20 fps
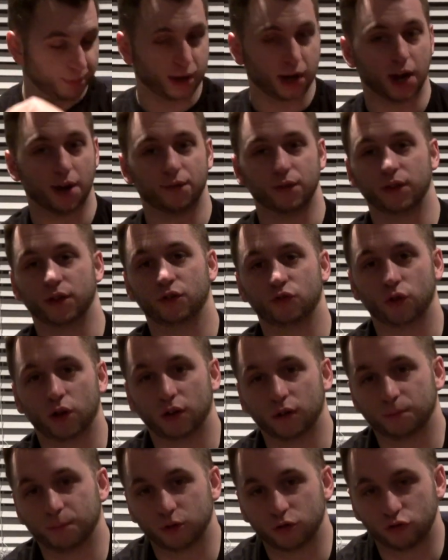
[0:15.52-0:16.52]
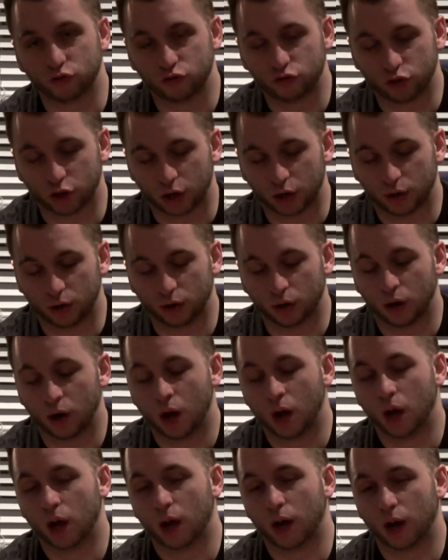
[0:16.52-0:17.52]
been having the transmission Shudder
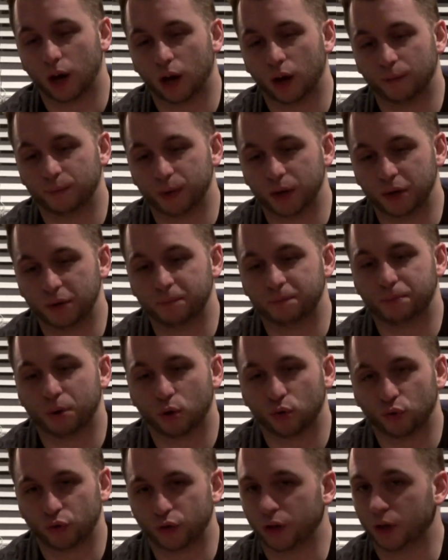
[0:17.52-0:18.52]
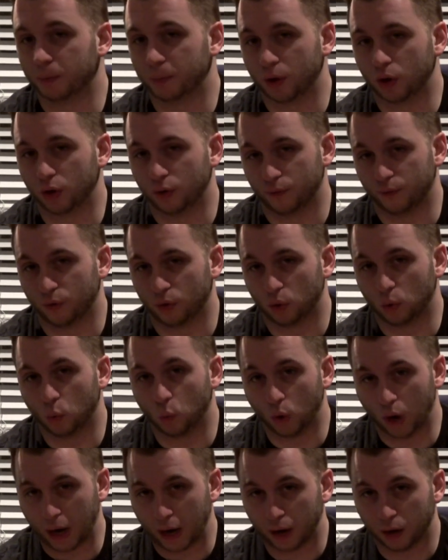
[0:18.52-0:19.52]
and I've been posting about it for a
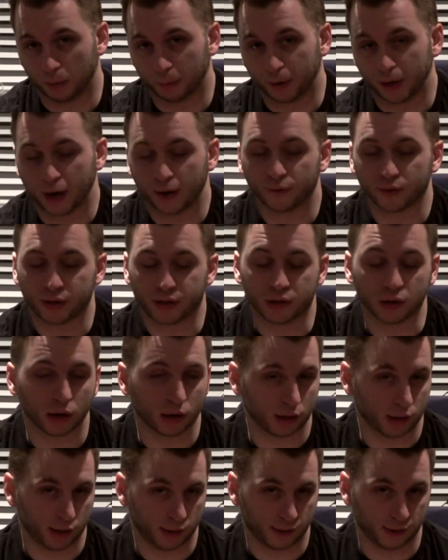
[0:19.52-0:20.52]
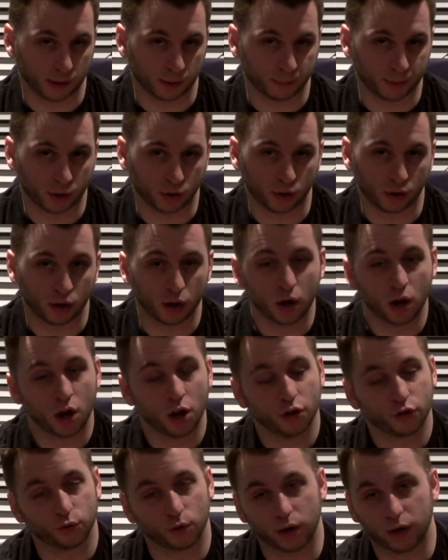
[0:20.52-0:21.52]
while, but I haven't done anything about it.
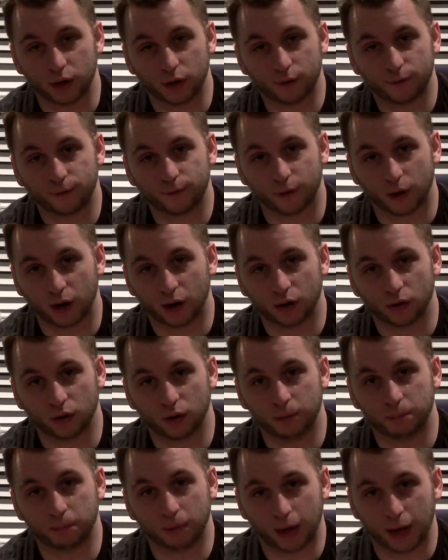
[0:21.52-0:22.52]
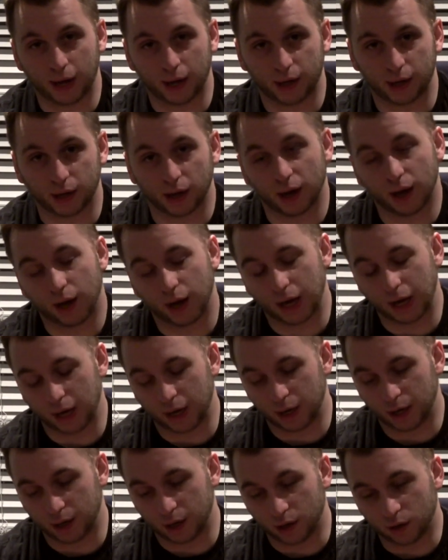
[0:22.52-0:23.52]
So I did finally make
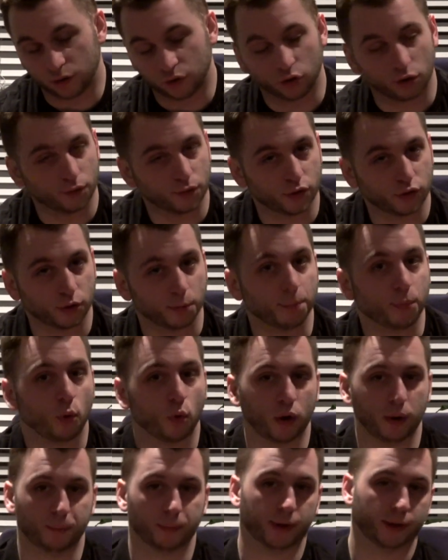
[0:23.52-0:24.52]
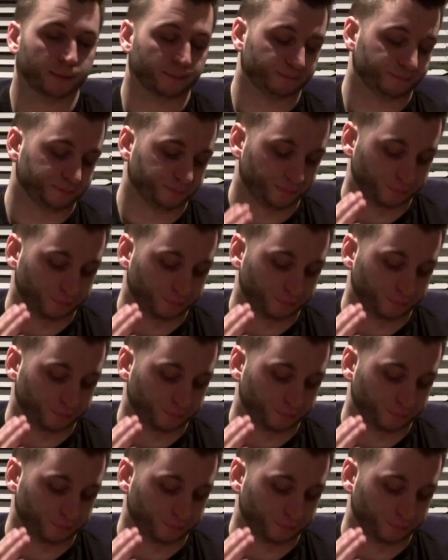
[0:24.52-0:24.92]
a service appointment